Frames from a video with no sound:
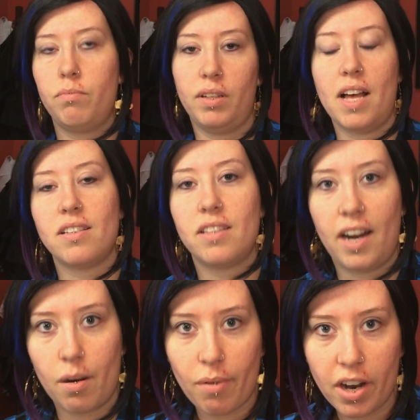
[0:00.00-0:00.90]
plus the
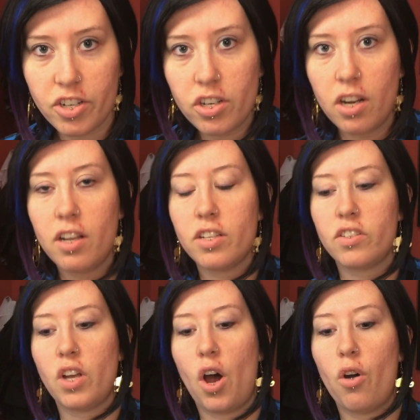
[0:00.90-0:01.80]
airbrush.
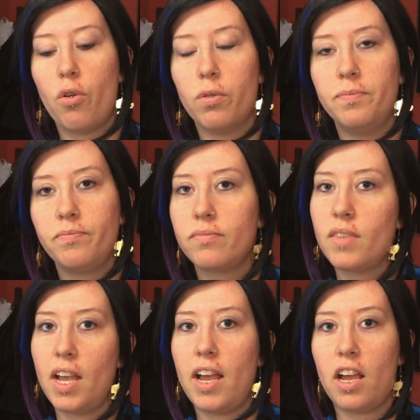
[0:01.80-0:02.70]
So
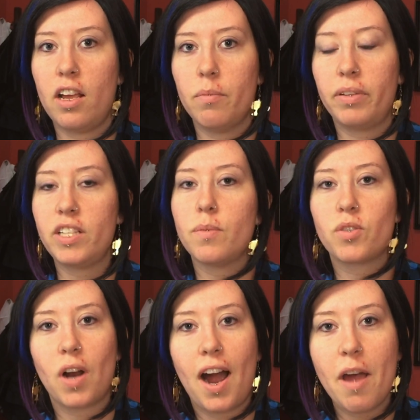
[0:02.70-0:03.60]
please
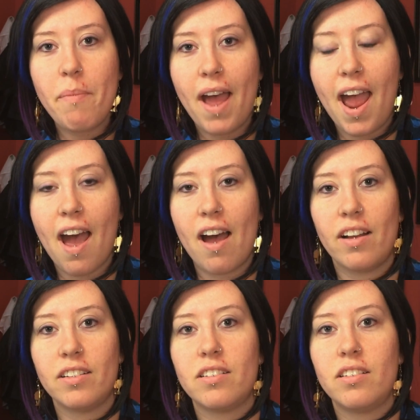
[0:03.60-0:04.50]
subscribe
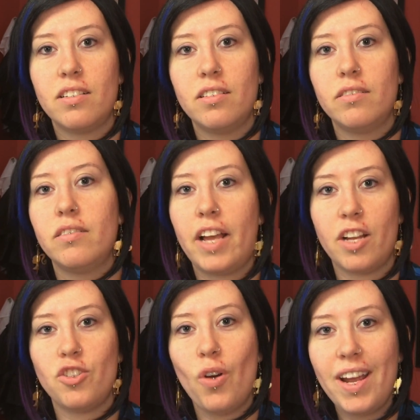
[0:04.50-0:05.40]
and
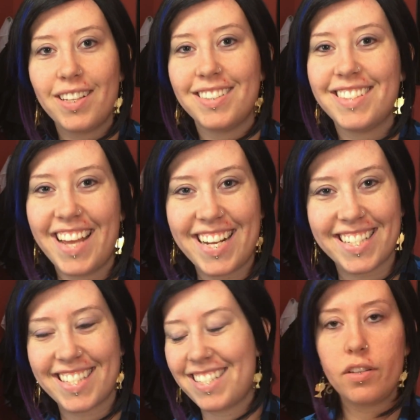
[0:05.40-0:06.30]
enjoy.
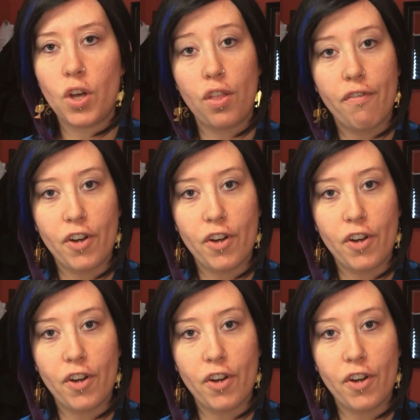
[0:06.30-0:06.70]
Thanks. So the